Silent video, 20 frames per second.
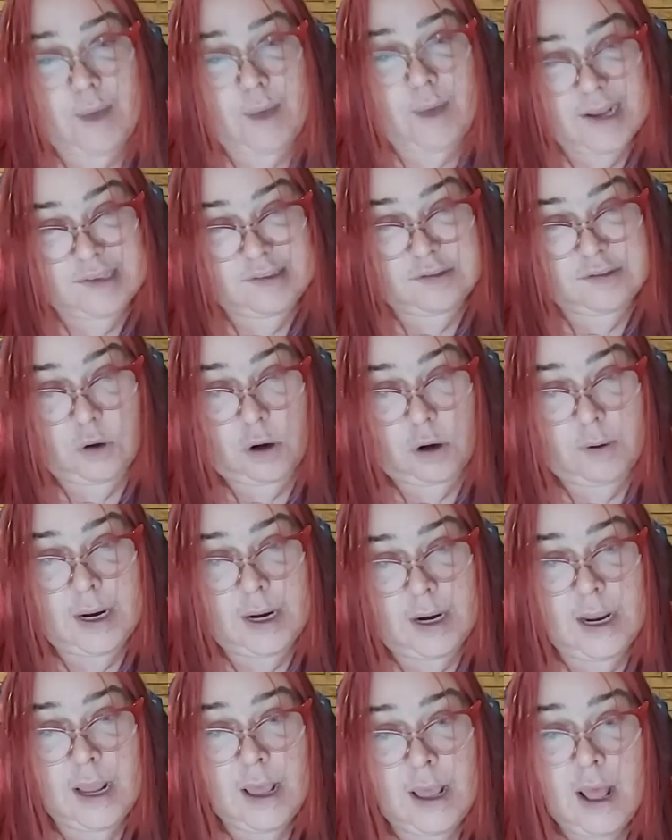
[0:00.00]
right
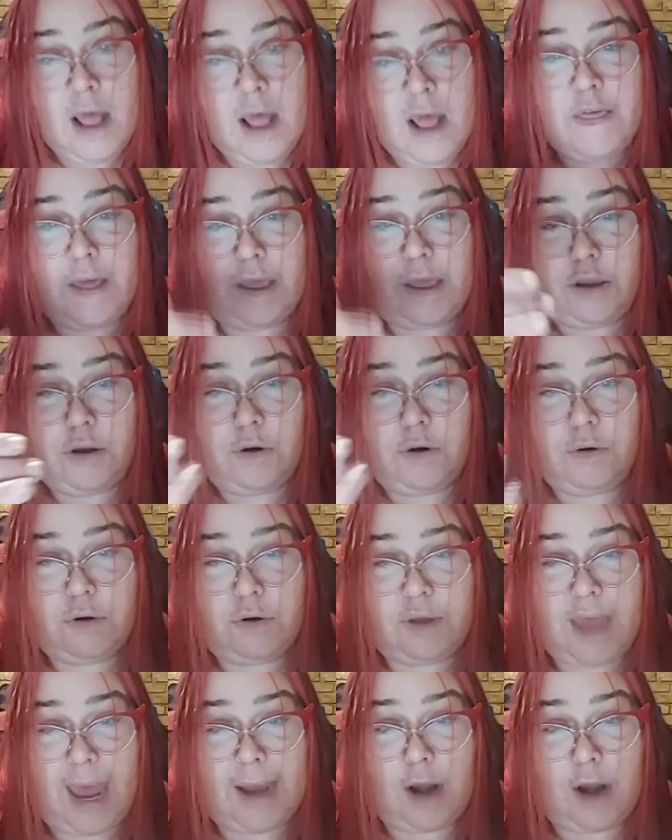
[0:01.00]
story, that you you
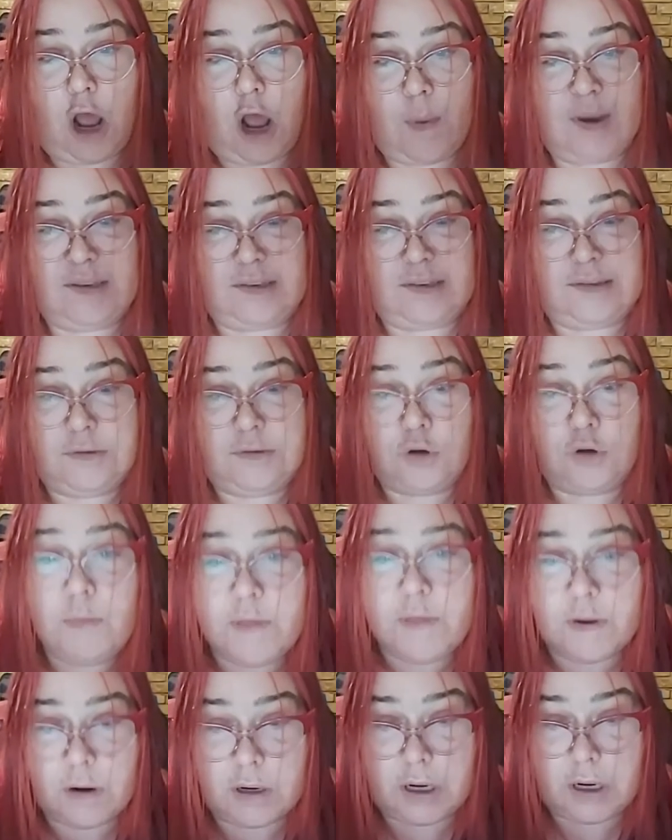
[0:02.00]
can't always assume
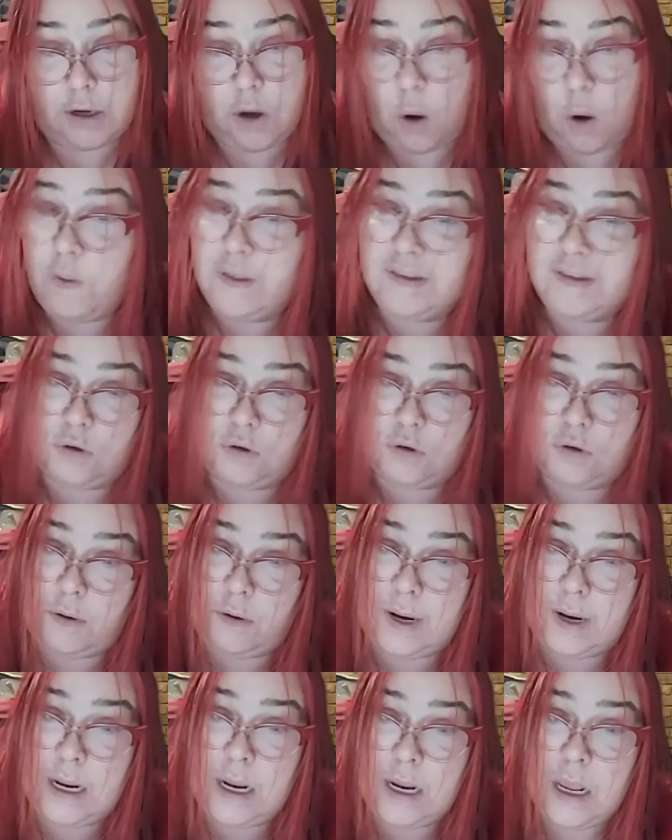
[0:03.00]
they're going to know the
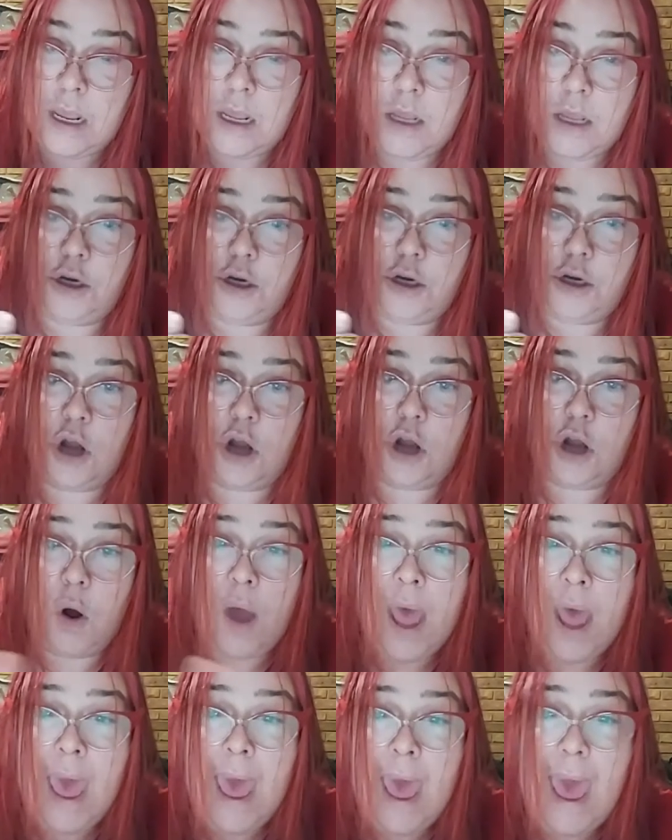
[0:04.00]
story, you know,
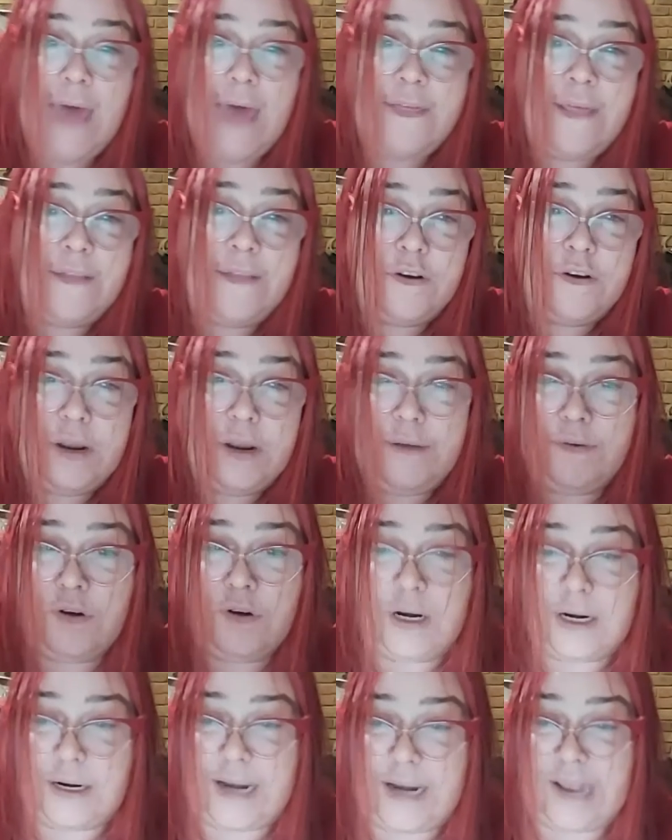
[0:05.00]
and that they're even
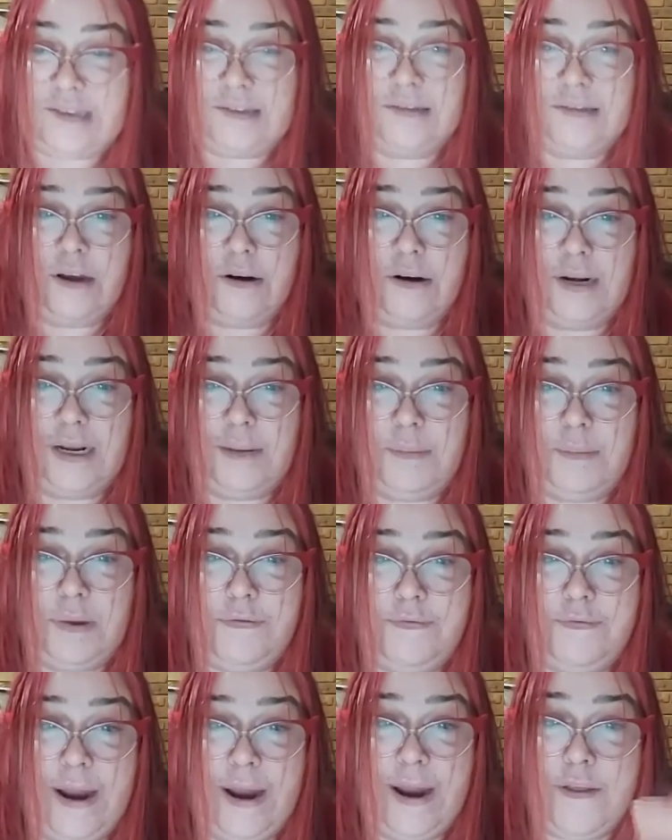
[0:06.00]
going to necessarily be
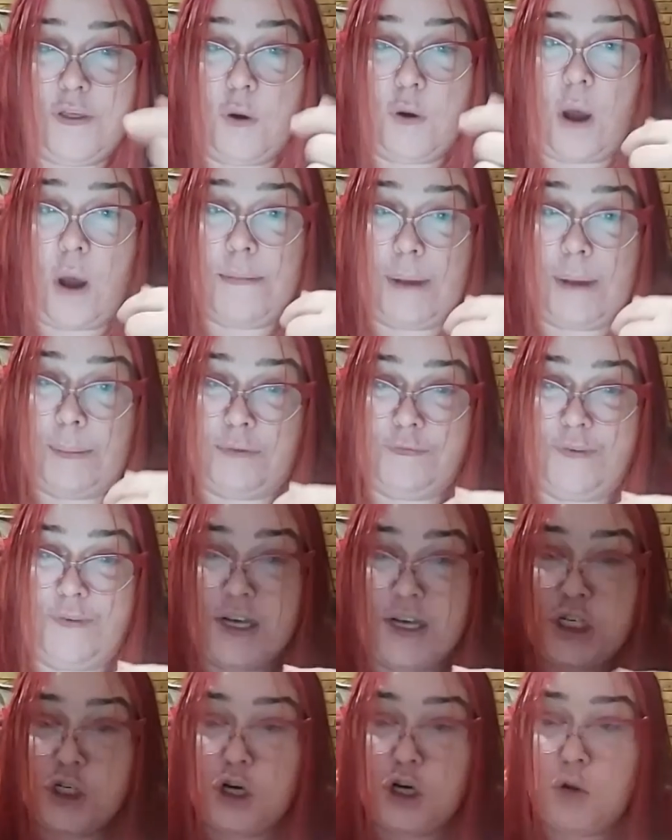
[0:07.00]
fair. Though in my
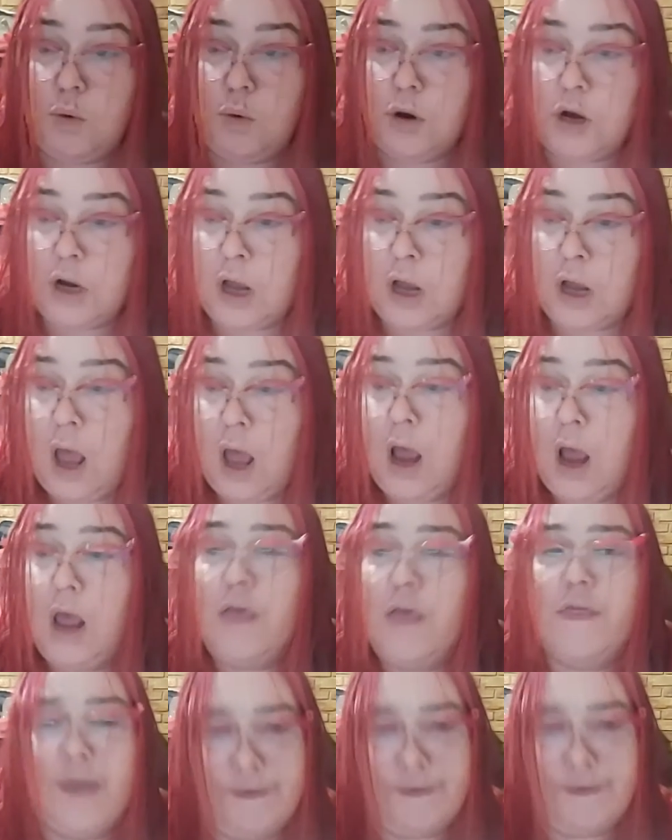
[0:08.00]
professional work,
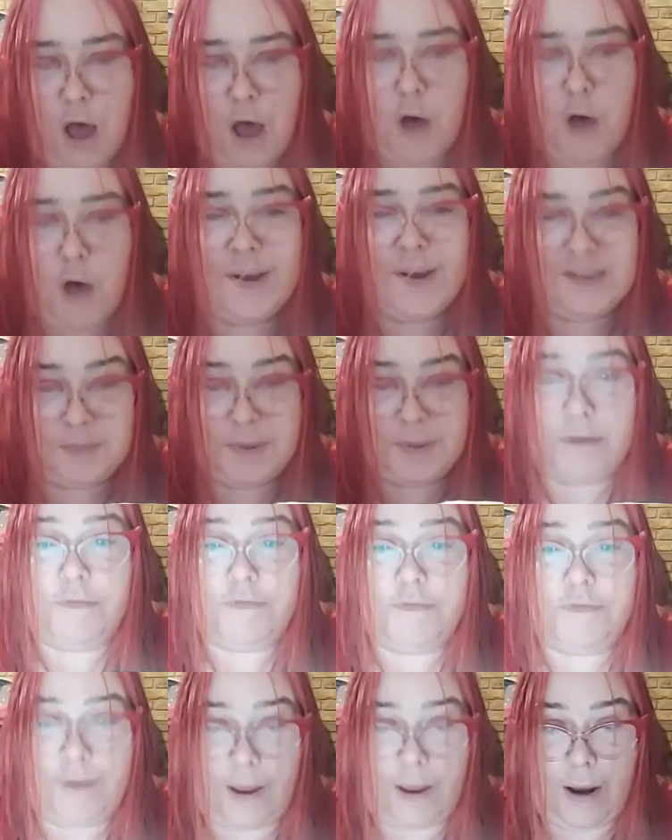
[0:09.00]
they've always been
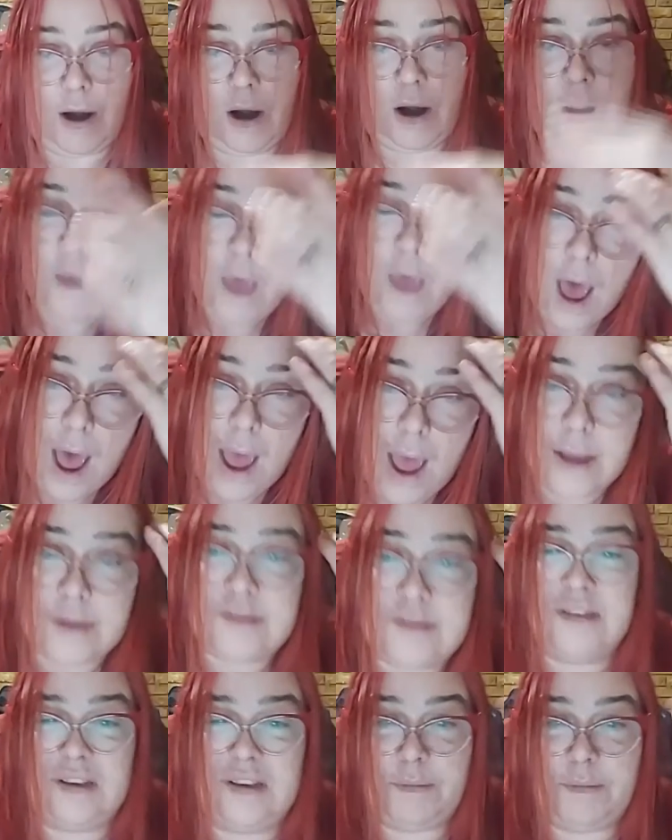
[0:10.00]
fair. I,
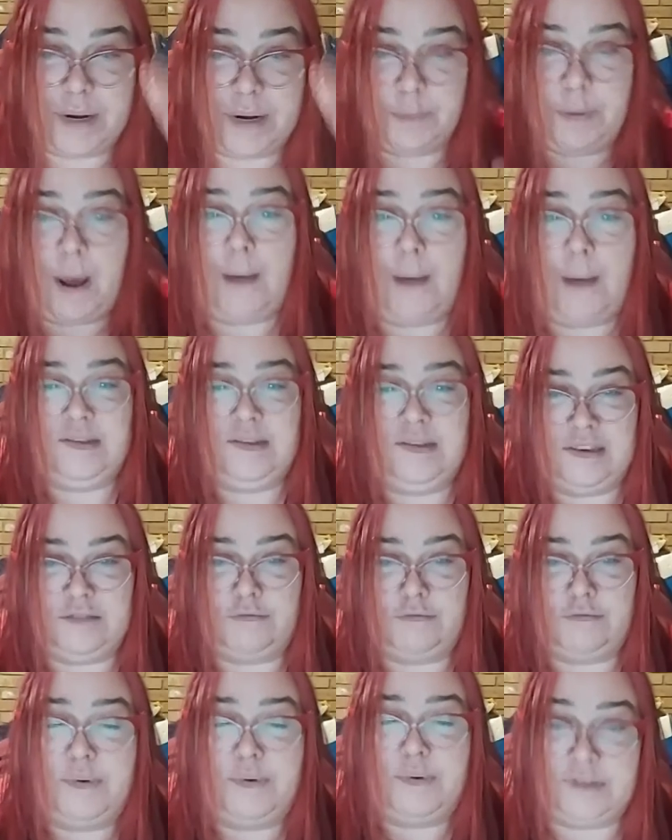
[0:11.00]
since I've been a publicist
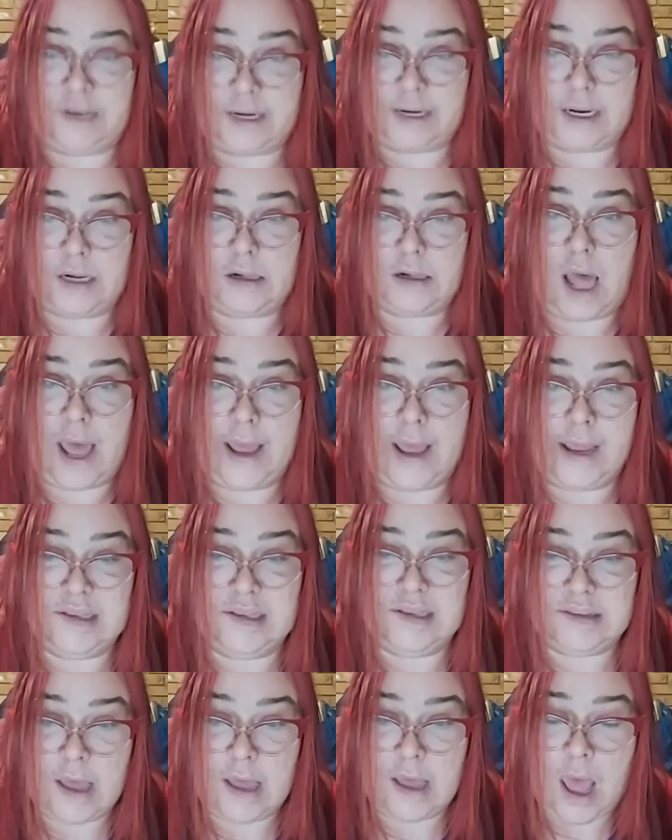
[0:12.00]
representing
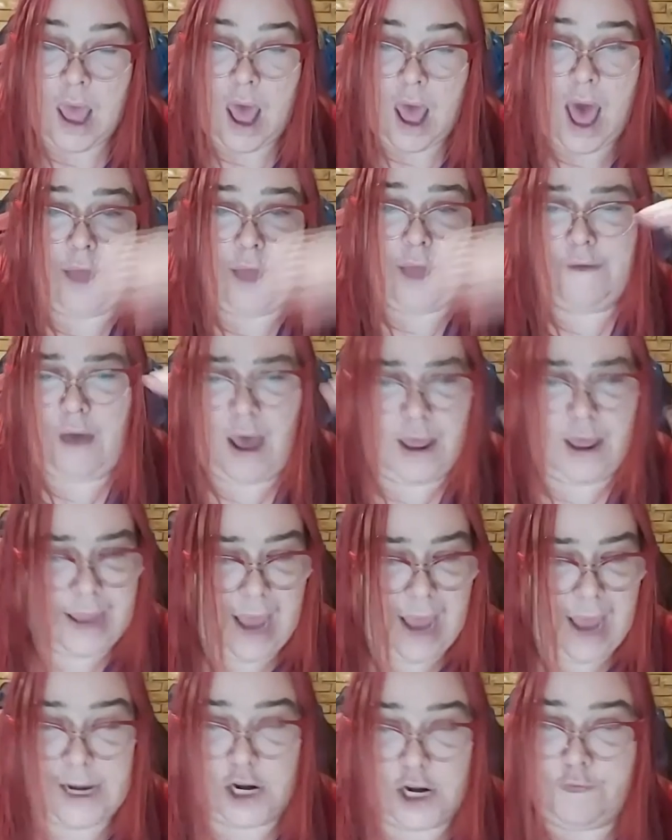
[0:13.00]
clients, I, I I
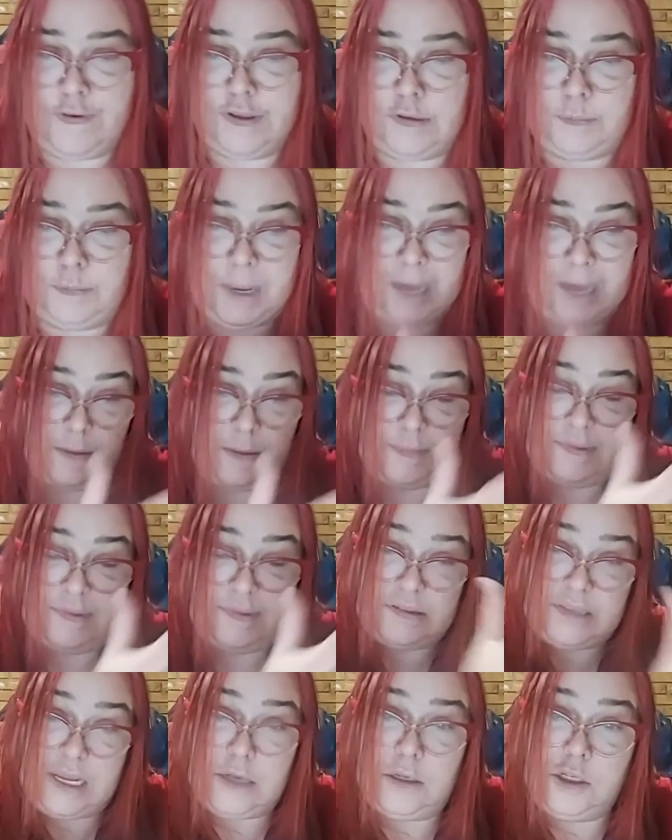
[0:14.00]
don't know if it's because I'm
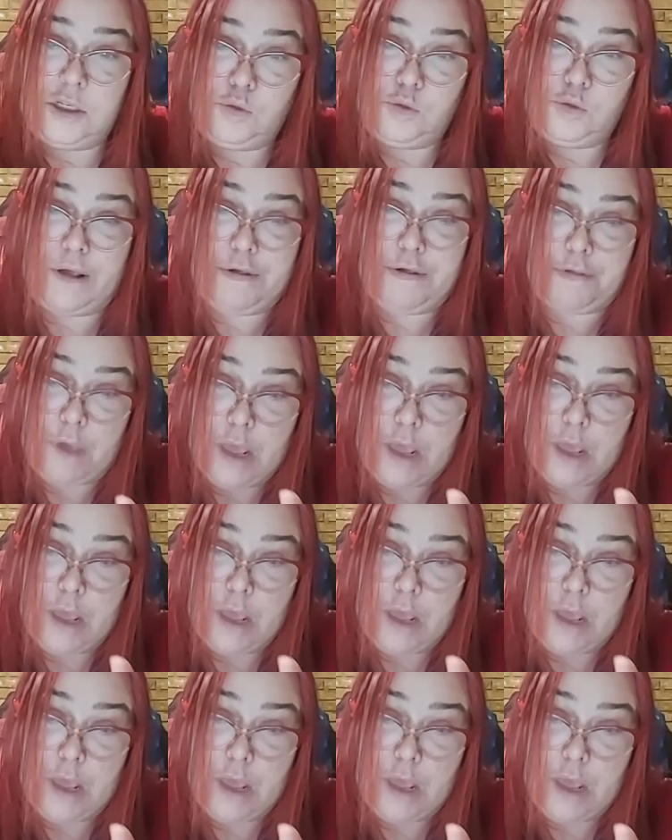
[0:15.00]
skilled with